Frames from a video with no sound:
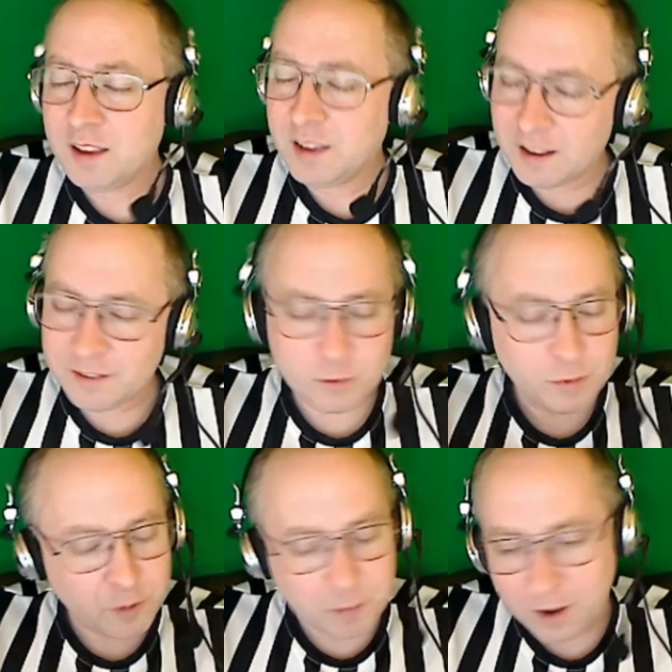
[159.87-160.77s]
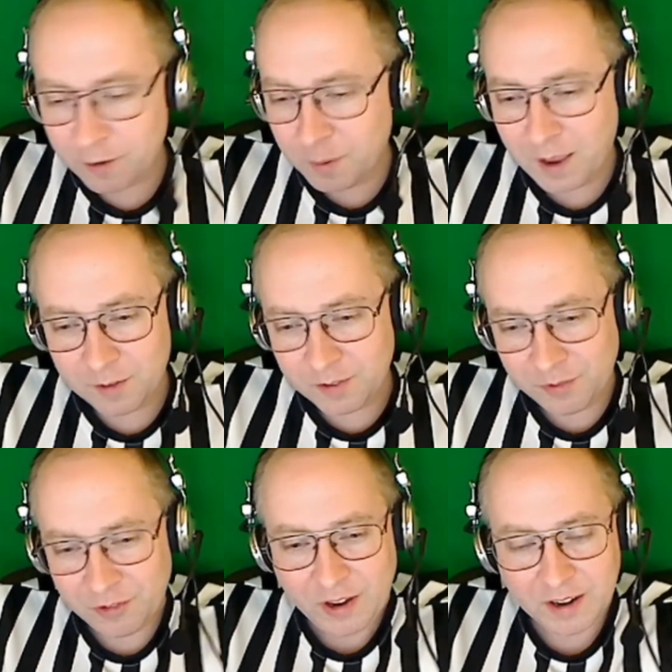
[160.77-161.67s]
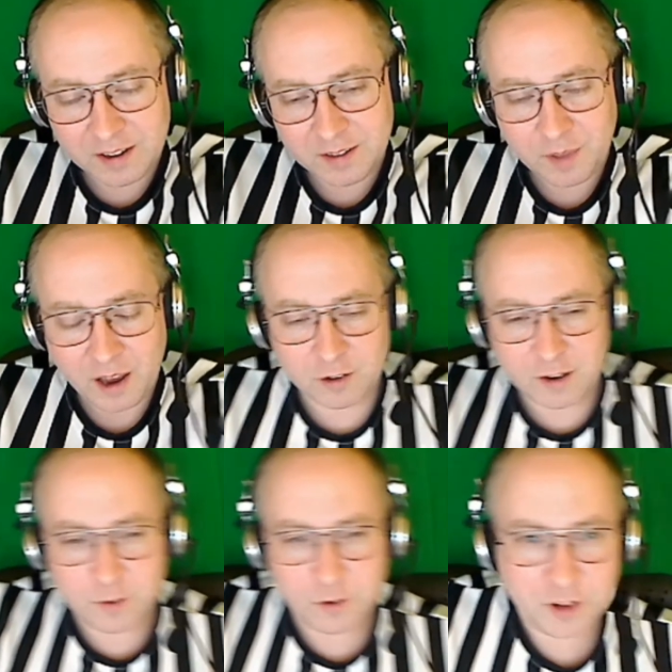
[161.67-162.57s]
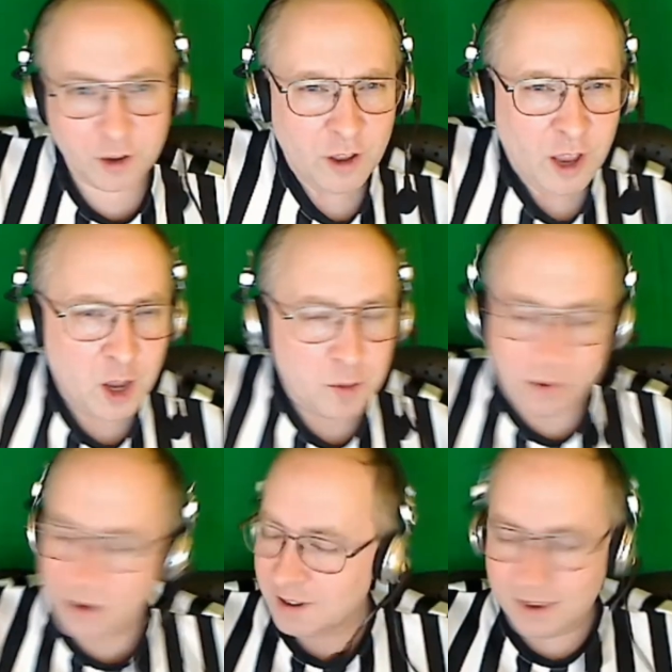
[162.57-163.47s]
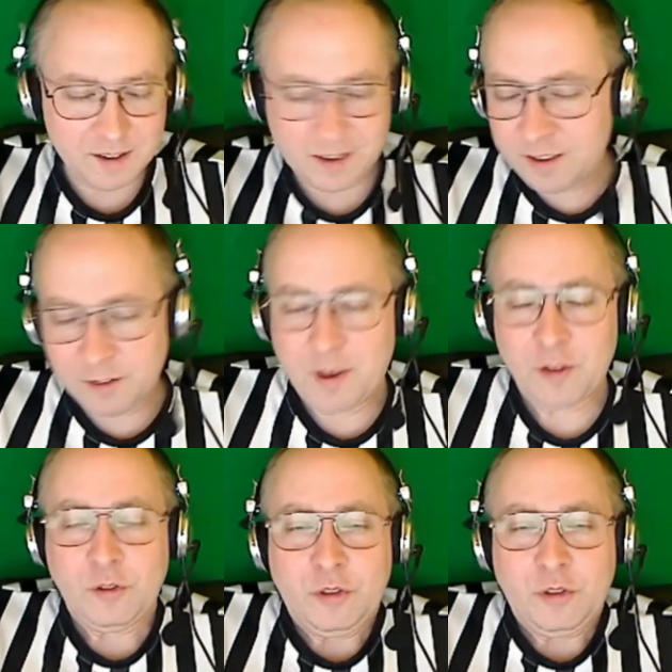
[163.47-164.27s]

Yes, the WIFTA playoffs may have a slightly higher level of skill, but it doesn't matter.